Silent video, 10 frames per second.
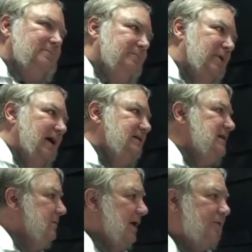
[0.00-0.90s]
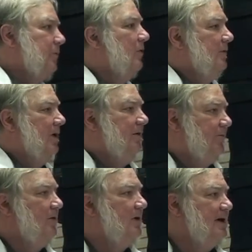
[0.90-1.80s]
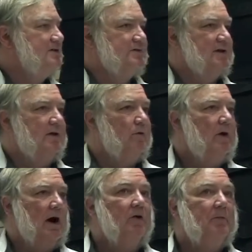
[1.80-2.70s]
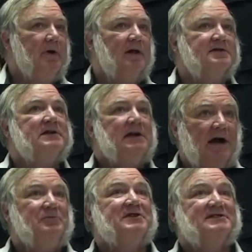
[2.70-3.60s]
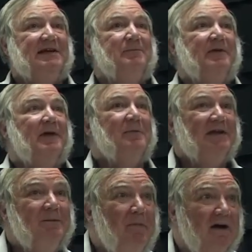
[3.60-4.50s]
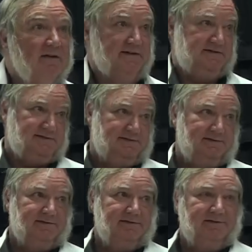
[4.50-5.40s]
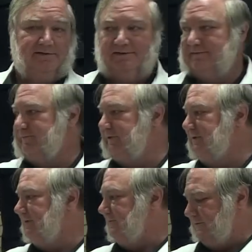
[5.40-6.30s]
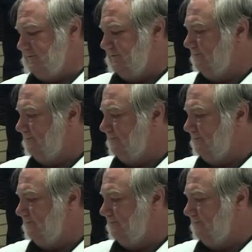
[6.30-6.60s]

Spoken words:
bags. I'm not throwing my fertilizers out of balance. I'm just keeping them in balance. Big difference.